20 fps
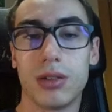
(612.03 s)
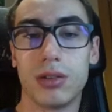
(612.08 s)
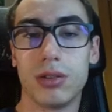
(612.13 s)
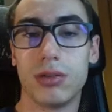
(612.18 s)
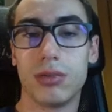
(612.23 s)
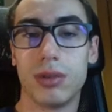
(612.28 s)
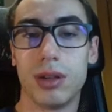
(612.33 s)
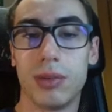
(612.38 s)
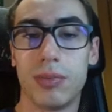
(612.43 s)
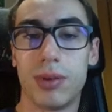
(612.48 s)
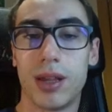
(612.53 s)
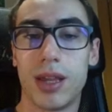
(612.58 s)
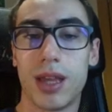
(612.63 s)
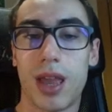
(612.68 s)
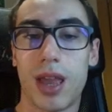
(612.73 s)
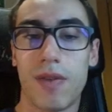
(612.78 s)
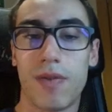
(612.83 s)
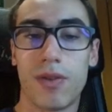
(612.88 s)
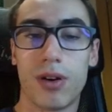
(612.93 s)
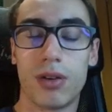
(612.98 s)
is going to be
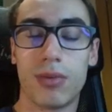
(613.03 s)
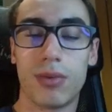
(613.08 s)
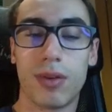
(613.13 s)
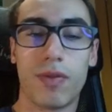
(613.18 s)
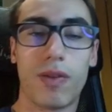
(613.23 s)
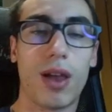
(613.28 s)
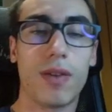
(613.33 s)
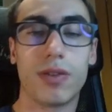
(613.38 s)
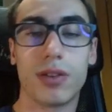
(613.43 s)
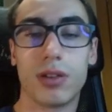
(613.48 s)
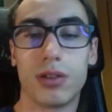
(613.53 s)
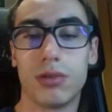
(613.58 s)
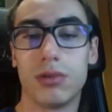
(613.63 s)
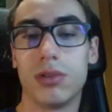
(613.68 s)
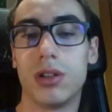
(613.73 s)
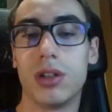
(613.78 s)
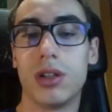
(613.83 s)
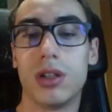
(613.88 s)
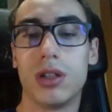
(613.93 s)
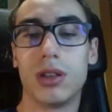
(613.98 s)
play a4, b5.
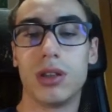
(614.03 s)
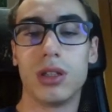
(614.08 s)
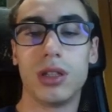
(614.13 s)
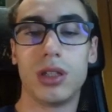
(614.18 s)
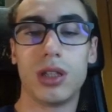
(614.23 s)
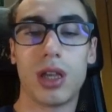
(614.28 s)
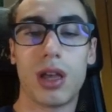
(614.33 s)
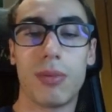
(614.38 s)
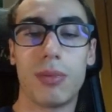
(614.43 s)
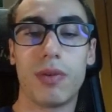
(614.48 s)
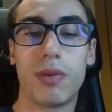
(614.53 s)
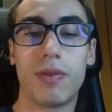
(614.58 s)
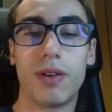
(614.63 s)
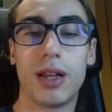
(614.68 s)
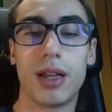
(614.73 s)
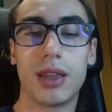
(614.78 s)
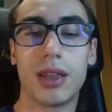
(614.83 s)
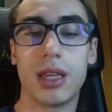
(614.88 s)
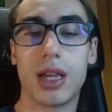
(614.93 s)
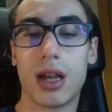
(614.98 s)
So this is a
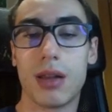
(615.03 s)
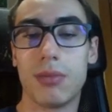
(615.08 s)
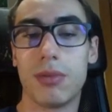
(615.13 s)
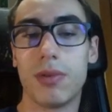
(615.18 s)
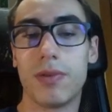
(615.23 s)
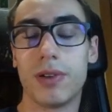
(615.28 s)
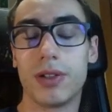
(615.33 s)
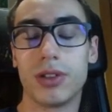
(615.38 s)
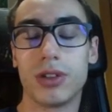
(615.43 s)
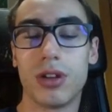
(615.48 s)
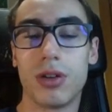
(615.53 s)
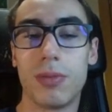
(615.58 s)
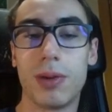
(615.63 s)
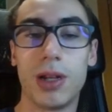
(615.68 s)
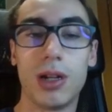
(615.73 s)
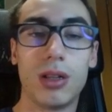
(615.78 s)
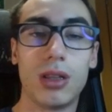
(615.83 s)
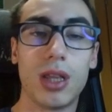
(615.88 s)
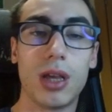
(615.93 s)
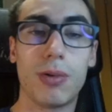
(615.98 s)
prophylactical move
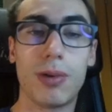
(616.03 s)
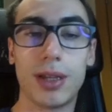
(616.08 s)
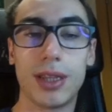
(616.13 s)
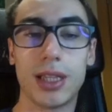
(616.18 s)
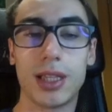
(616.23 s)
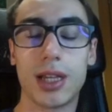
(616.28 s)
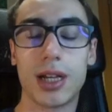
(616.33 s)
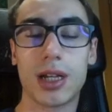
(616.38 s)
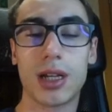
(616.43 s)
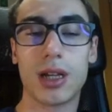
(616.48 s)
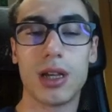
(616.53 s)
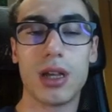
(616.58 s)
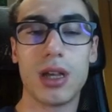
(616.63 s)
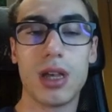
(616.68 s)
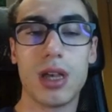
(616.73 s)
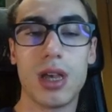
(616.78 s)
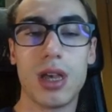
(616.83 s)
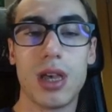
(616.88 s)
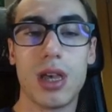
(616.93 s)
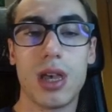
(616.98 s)
stopping all the white attack,
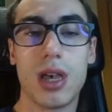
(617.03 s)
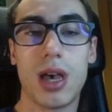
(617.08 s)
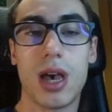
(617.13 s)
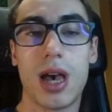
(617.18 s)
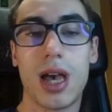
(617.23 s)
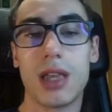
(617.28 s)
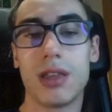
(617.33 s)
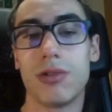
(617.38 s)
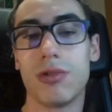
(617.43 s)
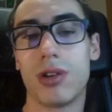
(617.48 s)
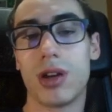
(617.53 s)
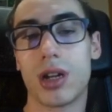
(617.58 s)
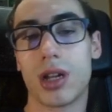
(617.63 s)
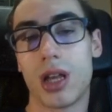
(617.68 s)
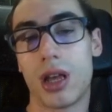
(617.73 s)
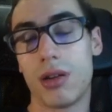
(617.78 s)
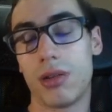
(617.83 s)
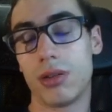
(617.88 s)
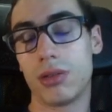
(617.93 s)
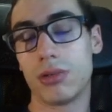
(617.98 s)
and you are